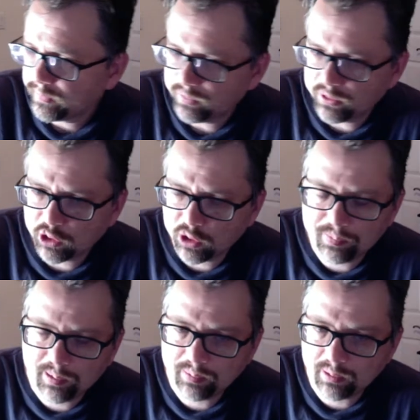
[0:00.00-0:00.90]
they're good
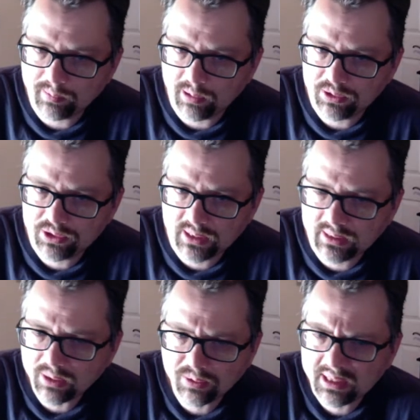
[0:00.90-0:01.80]
people on both
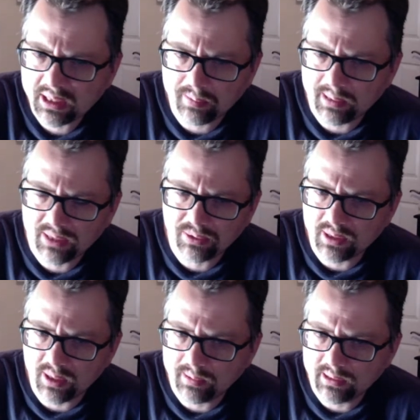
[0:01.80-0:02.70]
sides. I don't care about
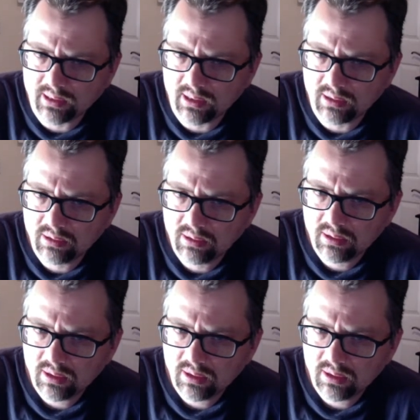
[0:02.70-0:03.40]
that.